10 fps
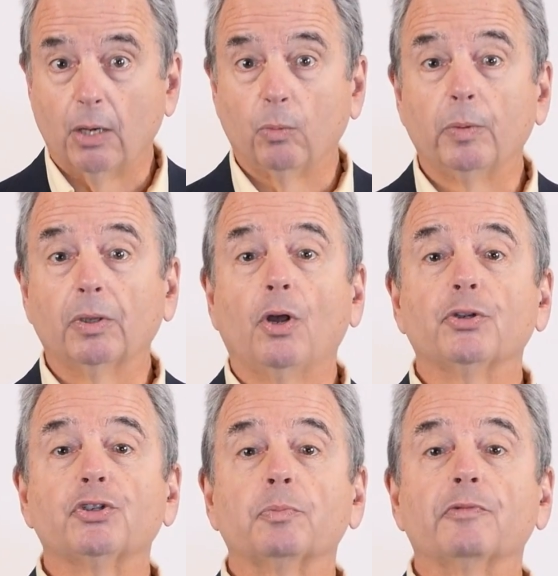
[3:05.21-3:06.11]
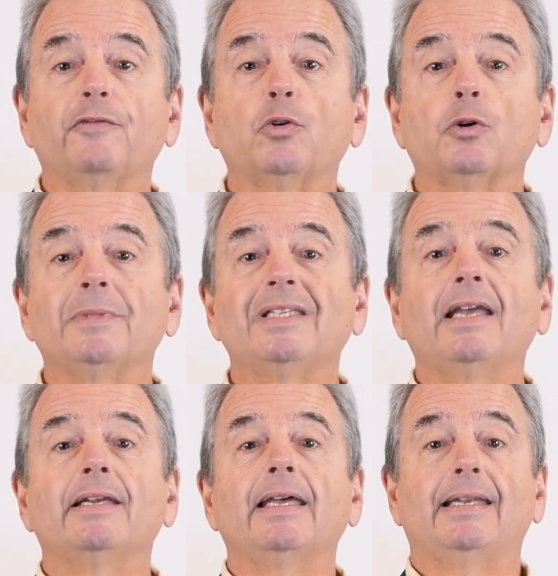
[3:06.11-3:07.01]
We will also perform
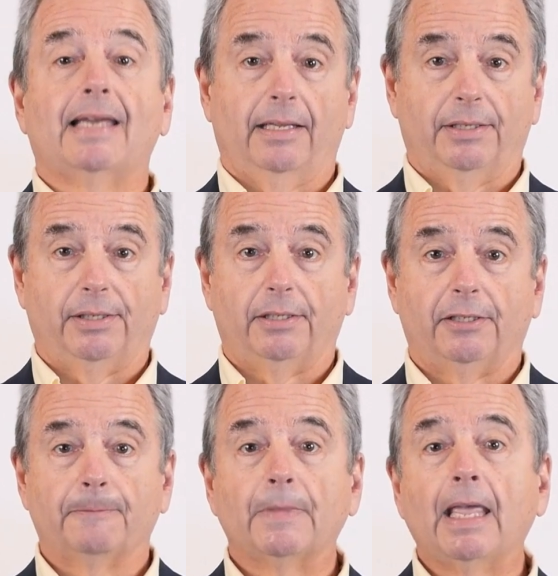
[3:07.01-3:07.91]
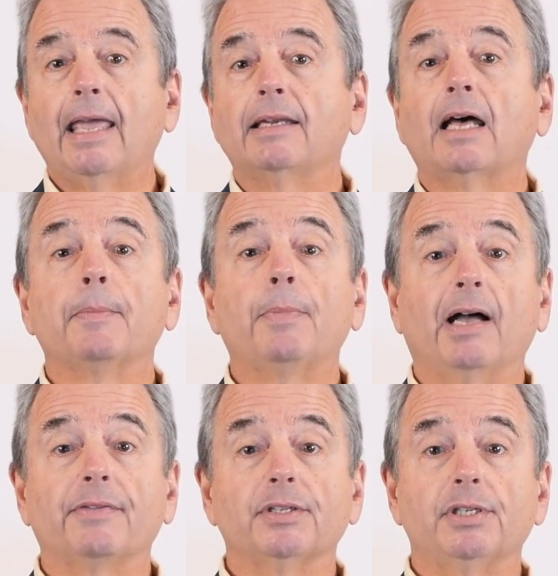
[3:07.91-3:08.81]
data analysis and
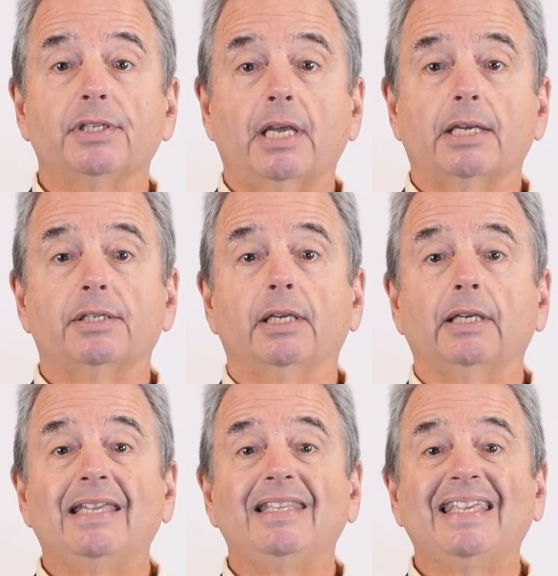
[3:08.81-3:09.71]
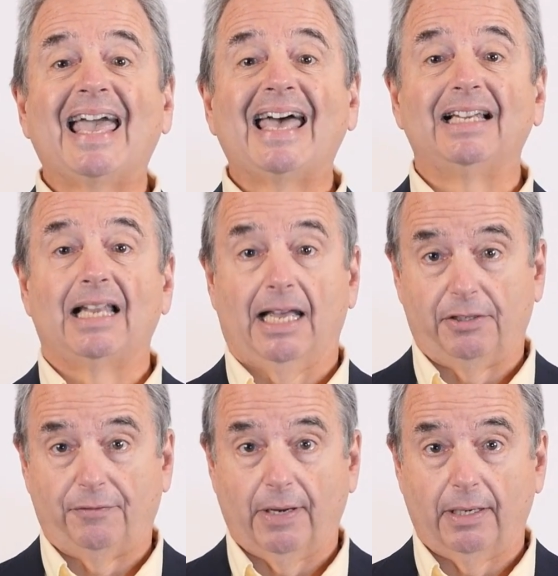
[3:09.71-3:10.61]
hypothesis testing in the
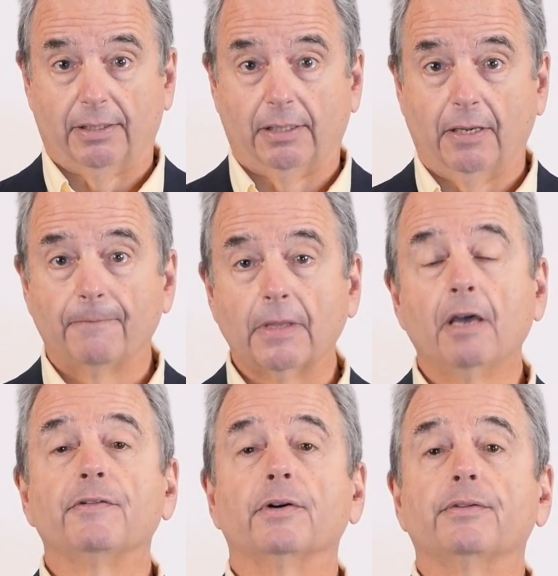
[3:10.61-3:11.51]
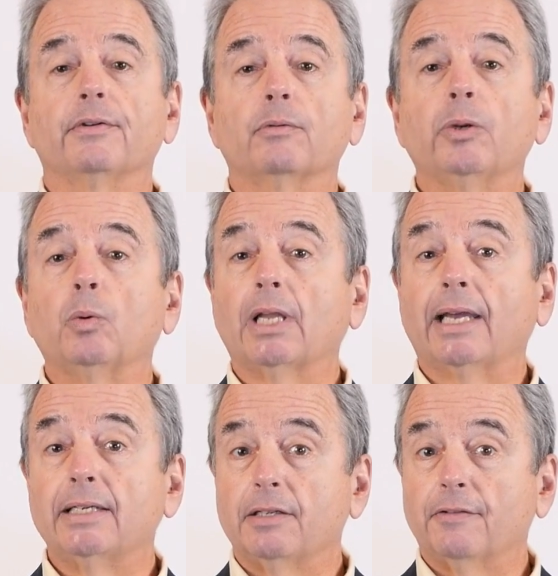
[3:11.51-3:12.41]
analyze phase. Further, we will
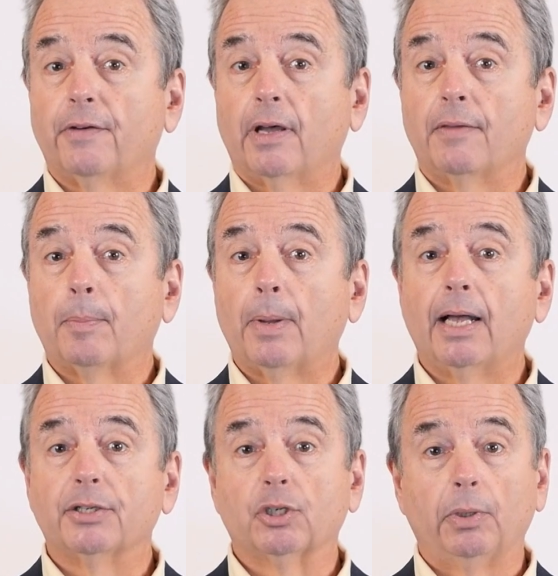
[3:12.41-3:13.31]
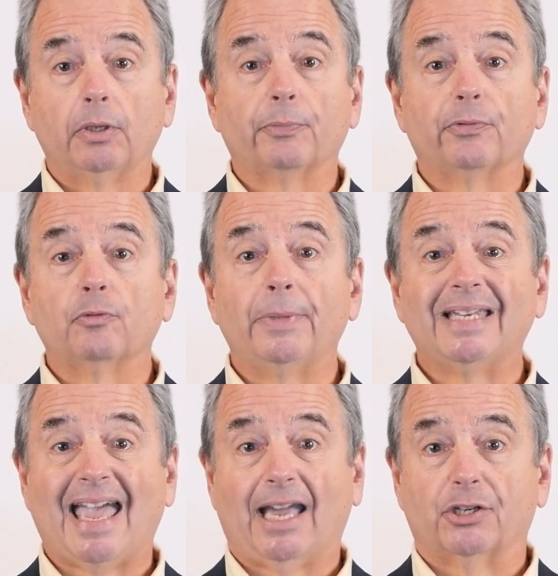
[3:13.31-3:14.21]
identify the possible
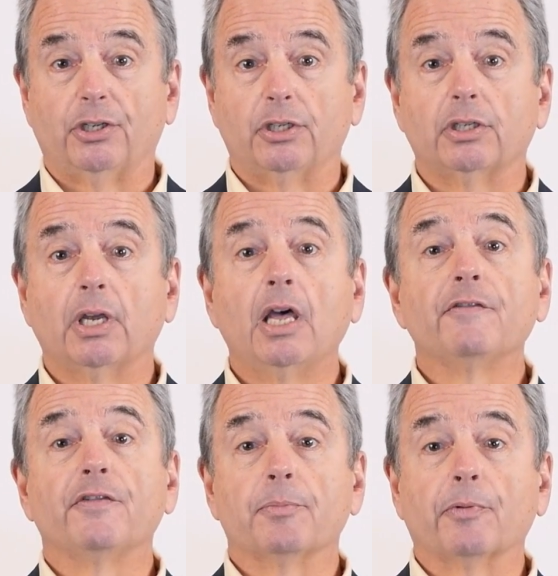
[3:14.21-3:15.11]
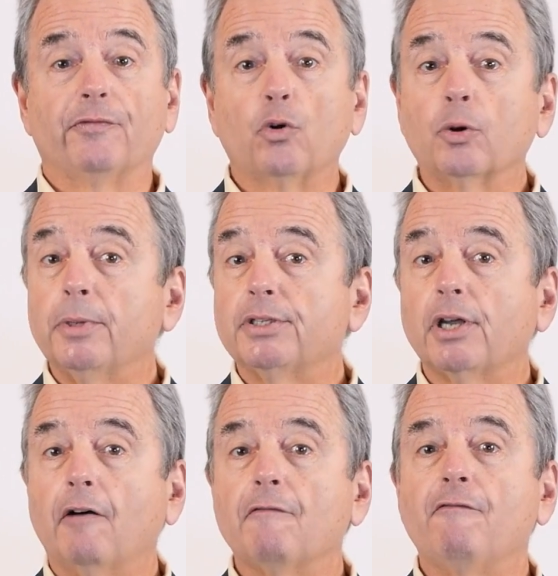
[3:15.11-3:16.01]
improvement actions for the performance
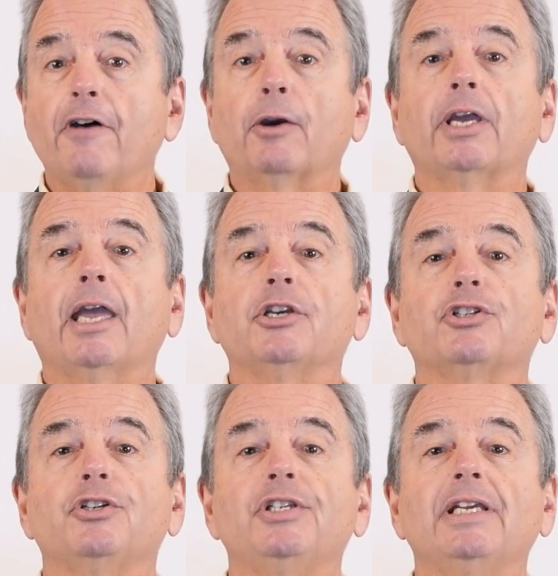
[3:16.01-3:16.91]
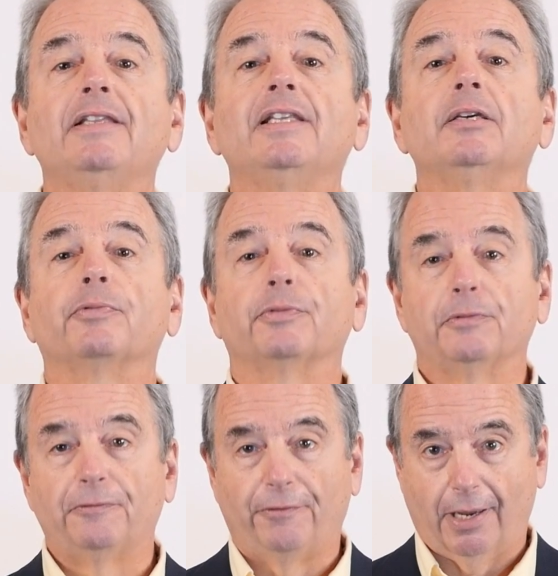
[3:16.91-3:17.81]
of variations in the
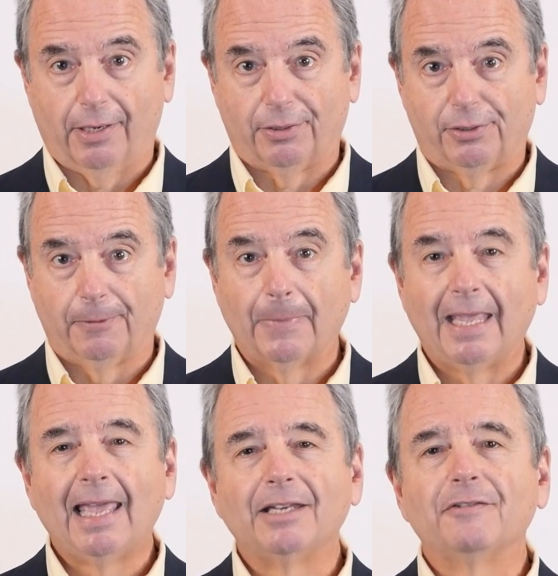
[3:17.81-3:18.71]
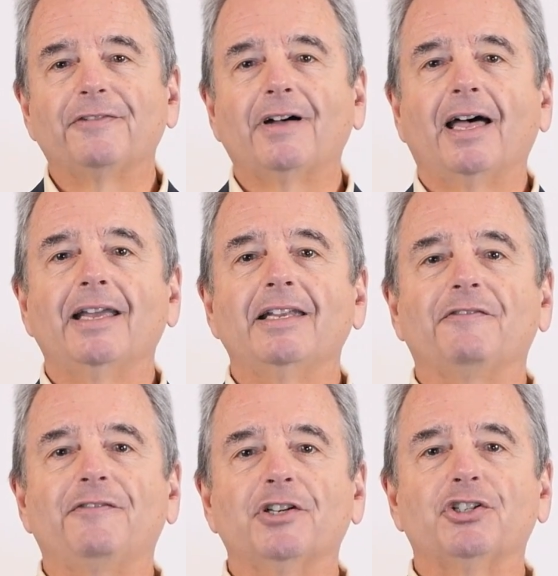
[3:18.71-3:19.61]
improve phase and define
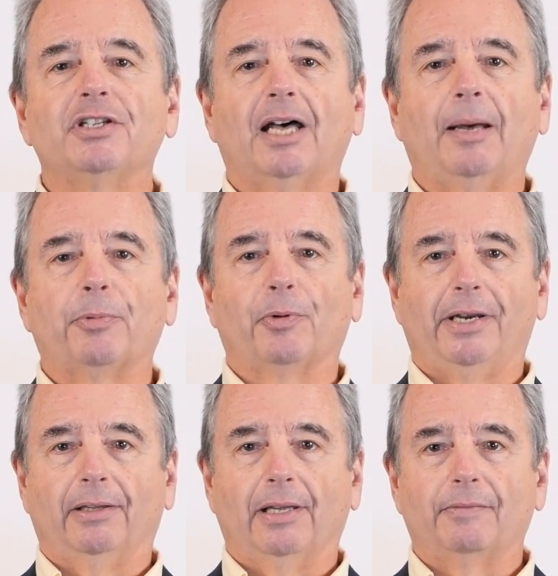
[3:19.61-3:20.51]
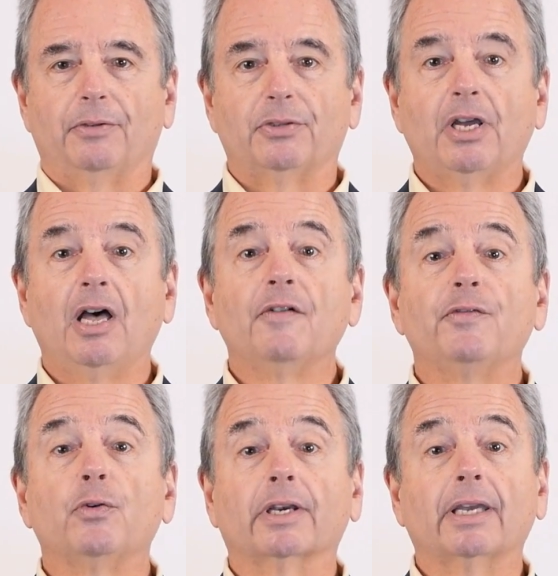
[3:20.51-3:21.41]
efficient operating levels
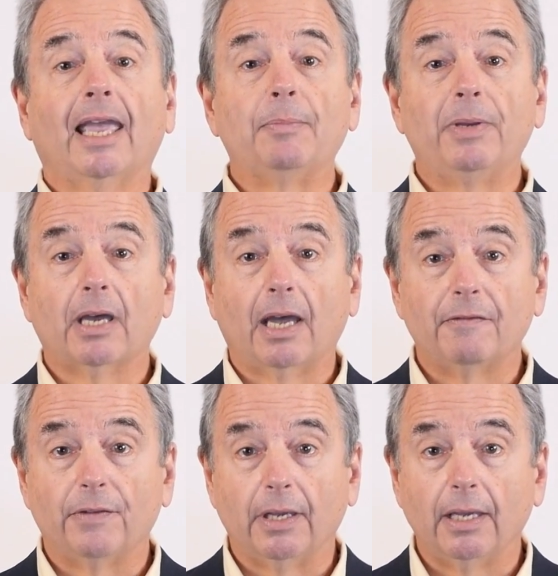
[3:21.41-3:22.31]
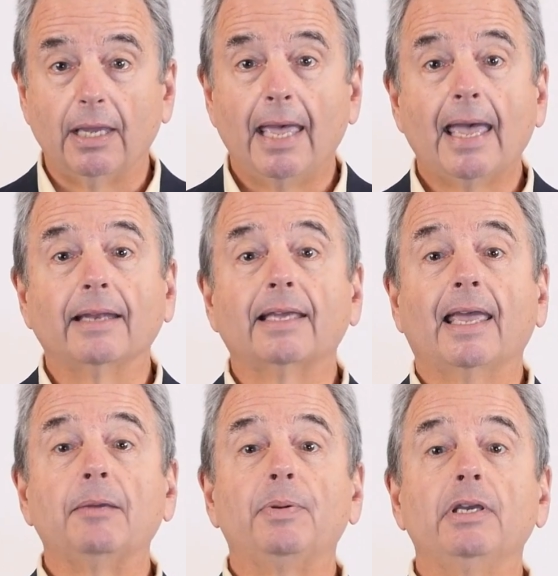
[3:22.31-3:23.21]
for KPIV and
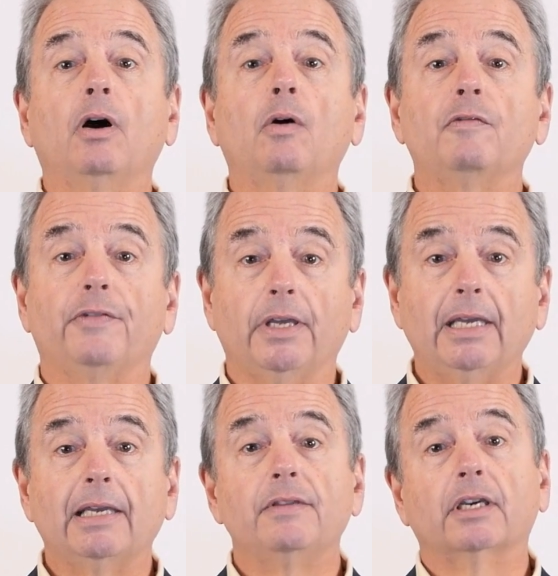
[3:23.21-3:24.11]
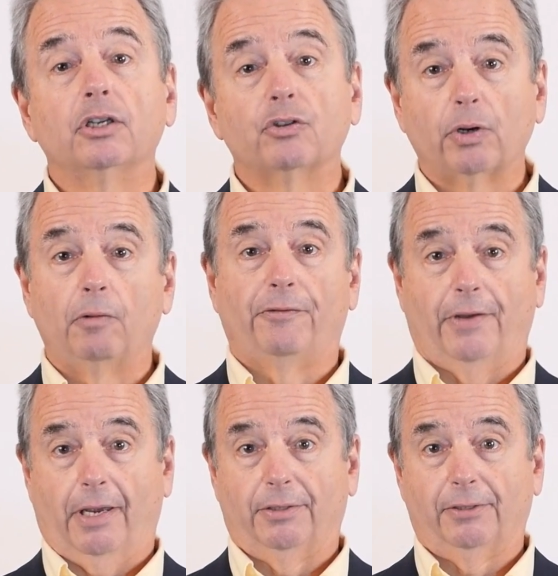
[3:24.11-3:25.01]
KPOV in the control
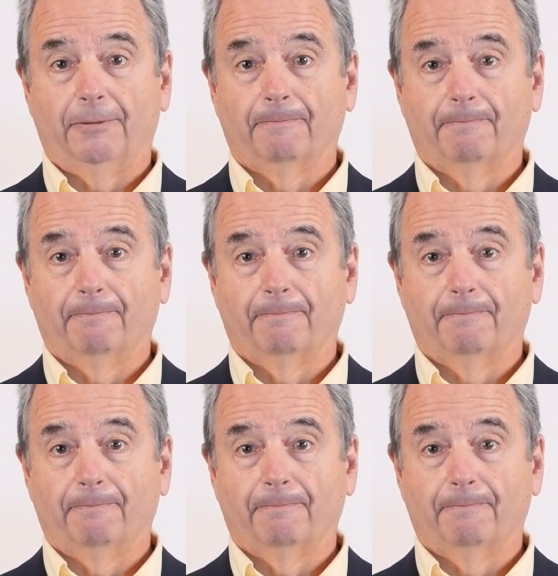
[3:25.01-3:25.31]
phase.